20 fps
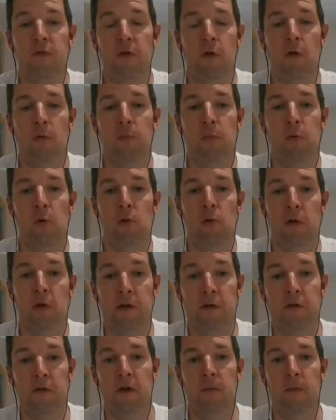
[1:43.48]
lot, Paul,
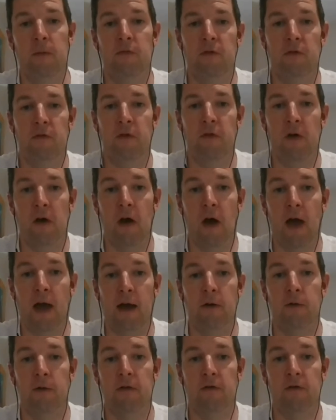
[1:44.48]
in terms of
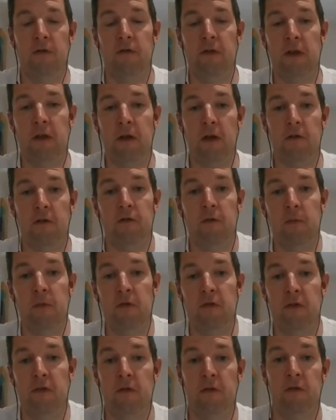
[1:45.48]
our existing
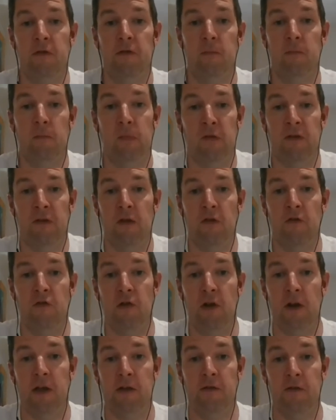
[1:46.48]
customers and
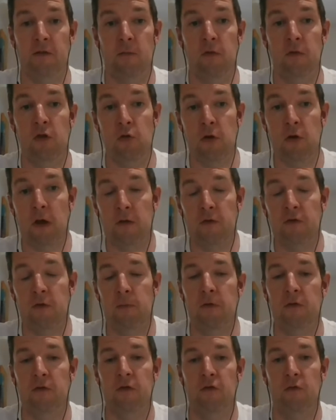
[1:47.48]
potentially some new
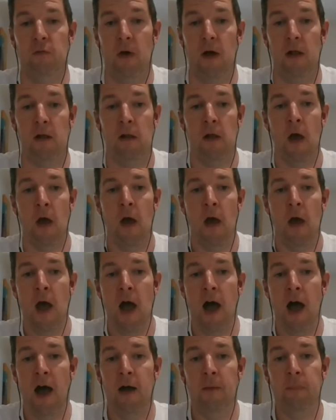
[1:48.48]
customers as well.
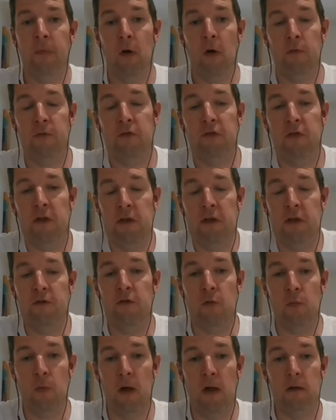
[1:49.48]
Obviously, as
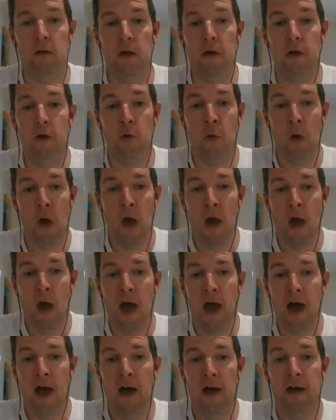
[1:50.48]
you well know,
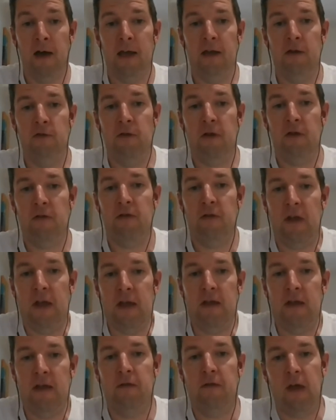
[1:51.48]
INRIX
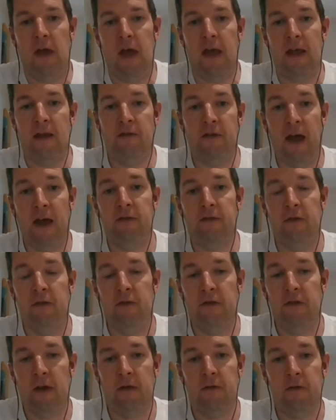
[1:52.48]
is a DaaS and
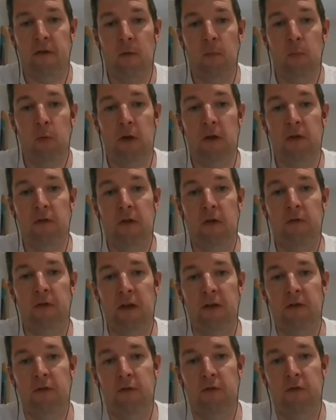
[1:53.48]
SaaS company, so
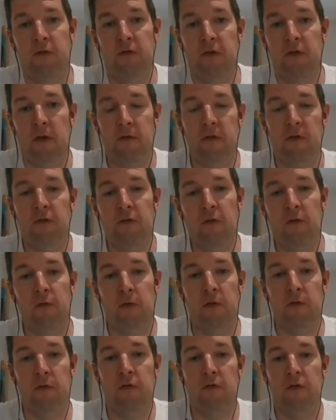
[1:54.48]
data as a service,
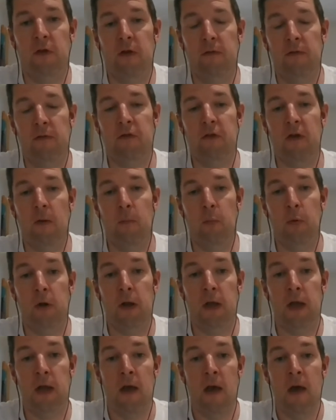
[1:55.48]
software as a service company,